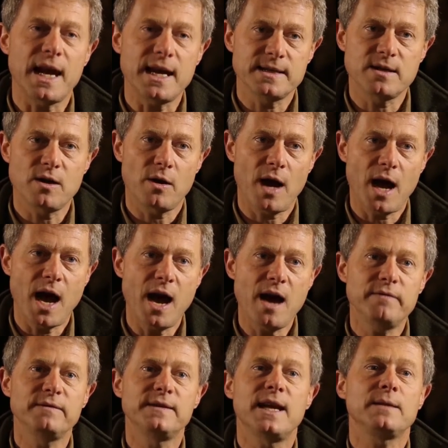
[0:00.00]
tasters
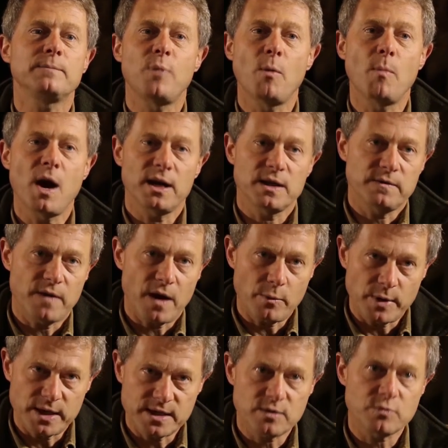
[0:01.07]
have that Pommard is
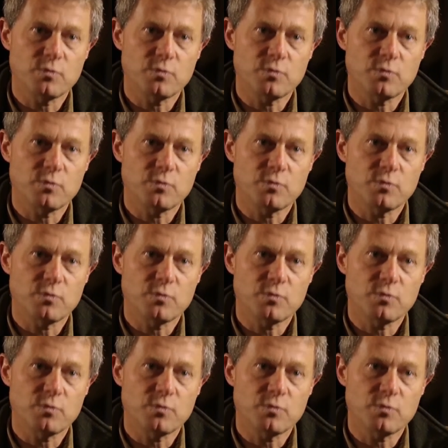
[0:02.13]
very